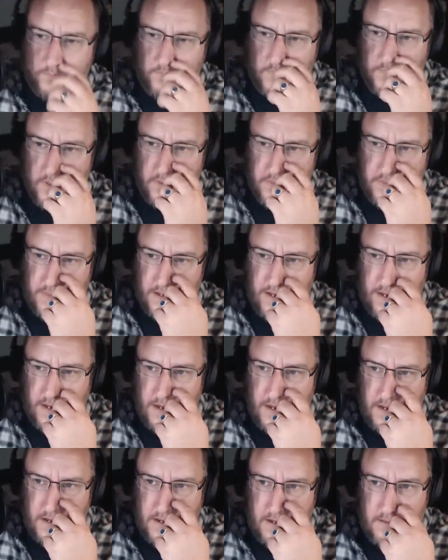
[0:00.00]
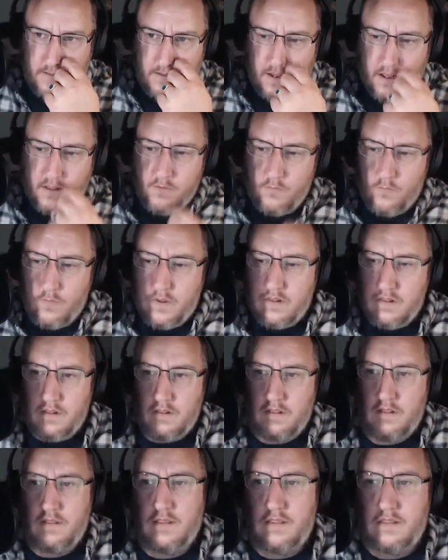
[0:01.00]
The other one
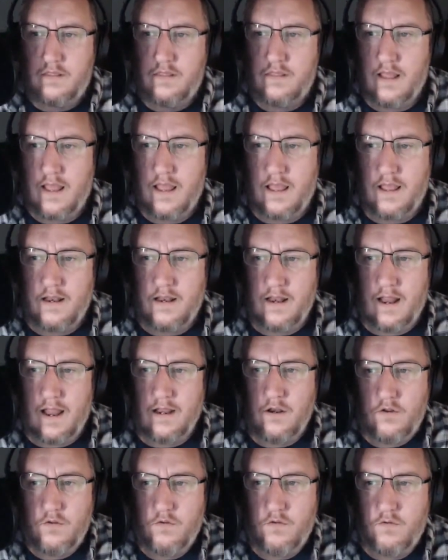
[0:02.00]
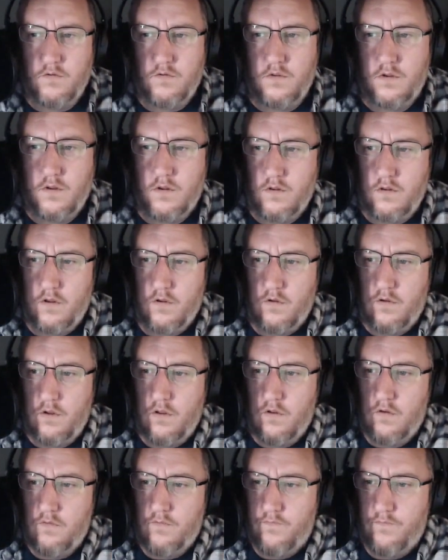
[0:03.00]
that I know
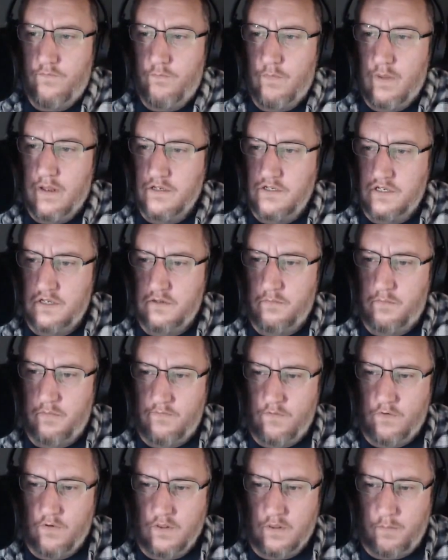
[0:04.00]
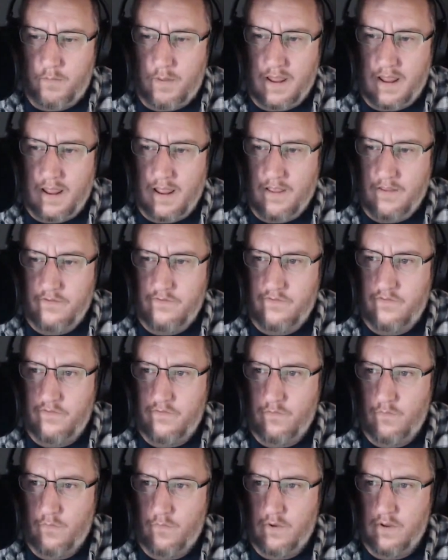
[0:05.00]
you've mentioned before in the past
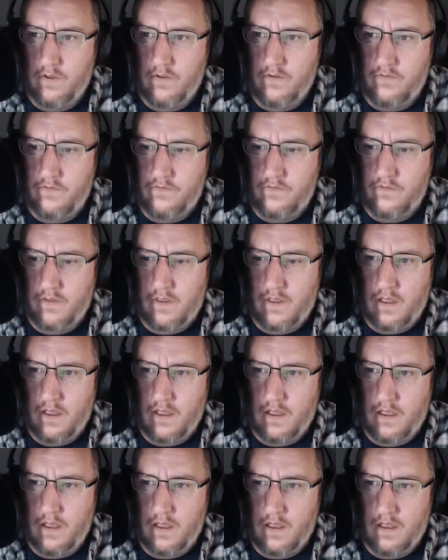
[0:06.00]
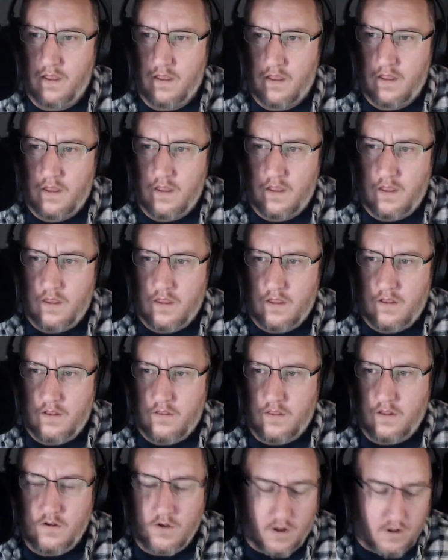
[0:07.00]
was the
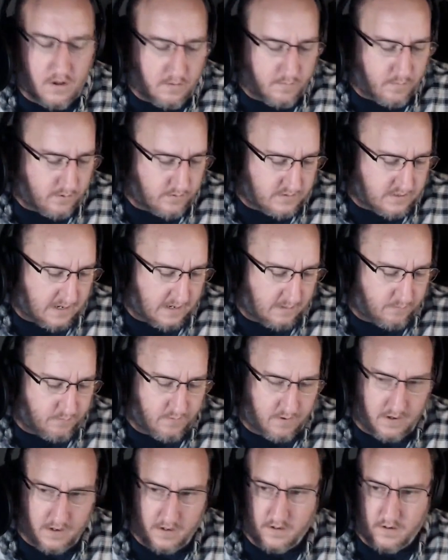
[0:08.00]
nullable type, right?